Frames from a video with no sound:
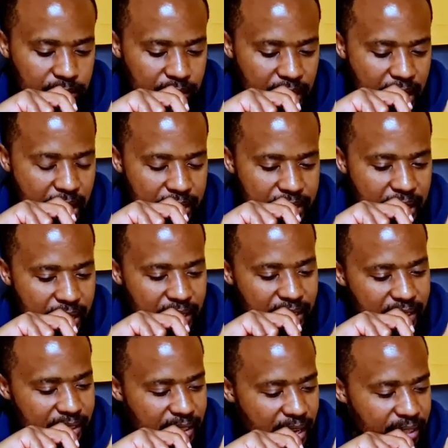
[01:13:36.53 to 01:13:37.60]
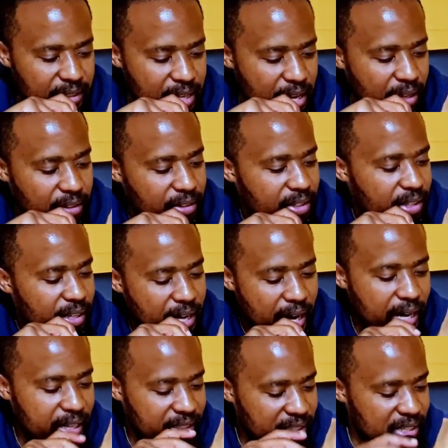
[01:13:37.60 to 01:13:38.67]
Yeah, there it is right there.
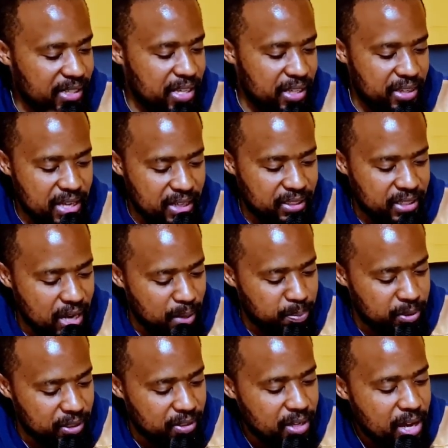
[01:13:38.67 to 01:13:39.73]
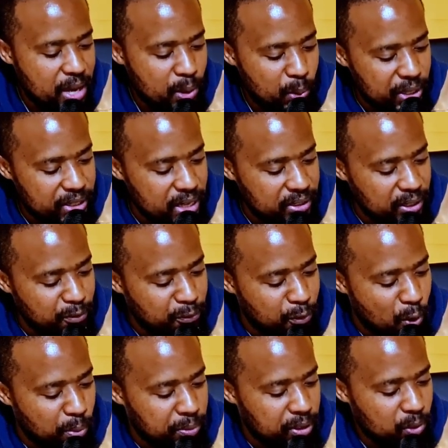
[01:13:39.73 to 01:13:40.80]
Galatians, the third chapter. Read that thing
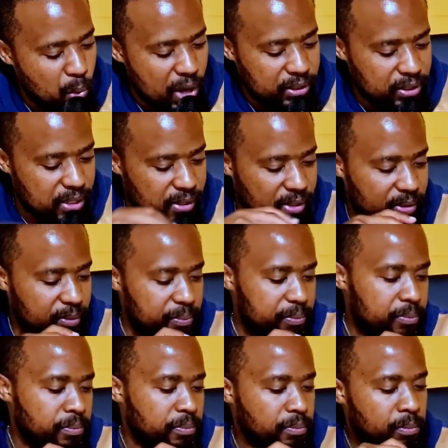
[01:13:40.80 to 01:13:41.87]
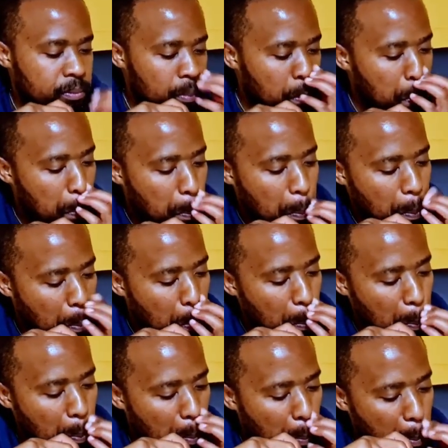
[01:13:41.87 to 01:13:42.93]
for me. Watch this. The book
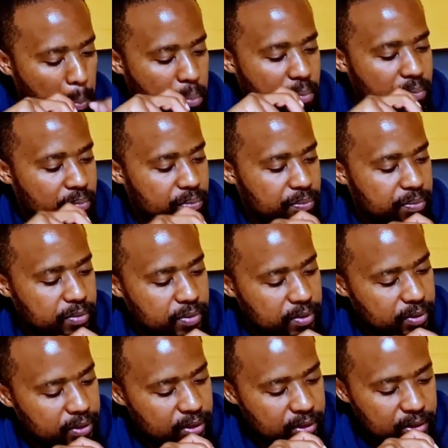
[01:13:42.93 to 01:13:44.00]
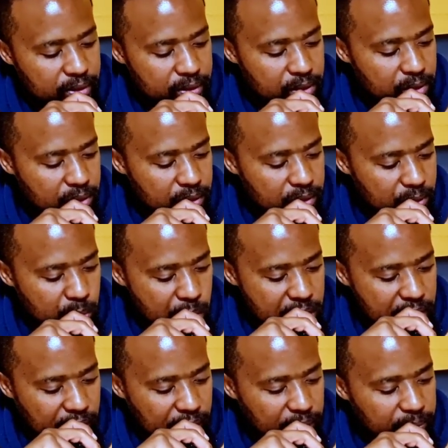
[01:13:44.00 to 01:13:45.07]
of Galatians, chapter 3, verse 1.
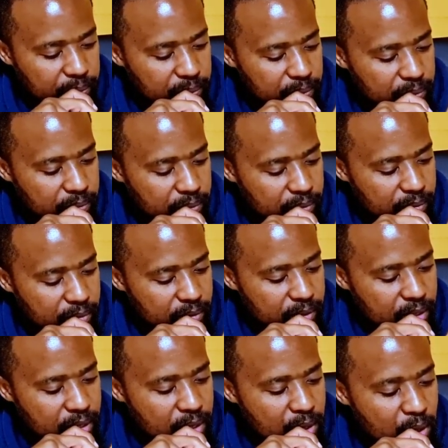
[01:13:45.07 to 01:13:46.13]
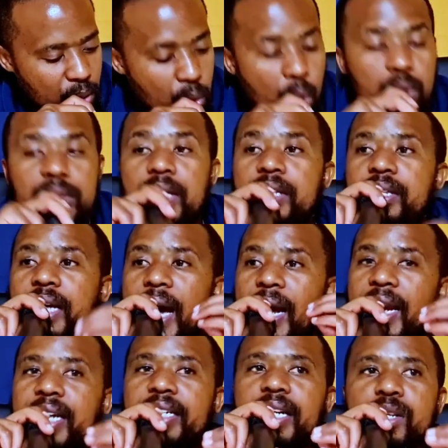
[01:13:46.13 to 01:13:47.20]
Read. Oh, foolish Galatians. Oh, the
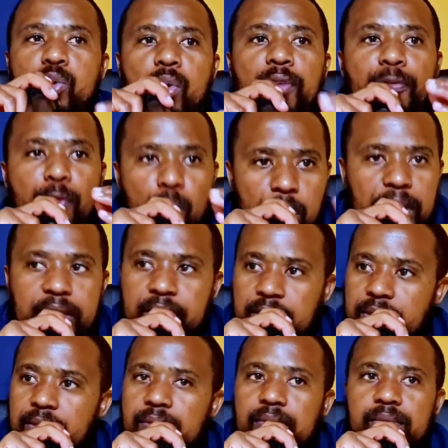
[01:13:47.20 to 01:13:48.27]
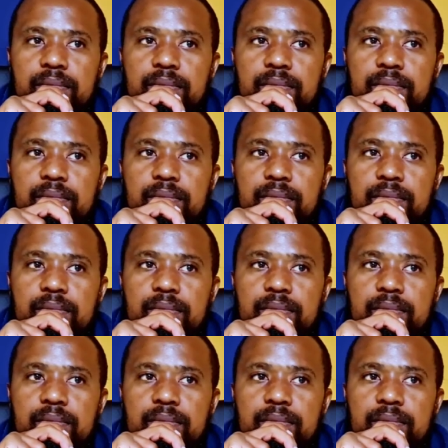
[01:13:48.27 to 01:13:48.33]
Galatians were foolish.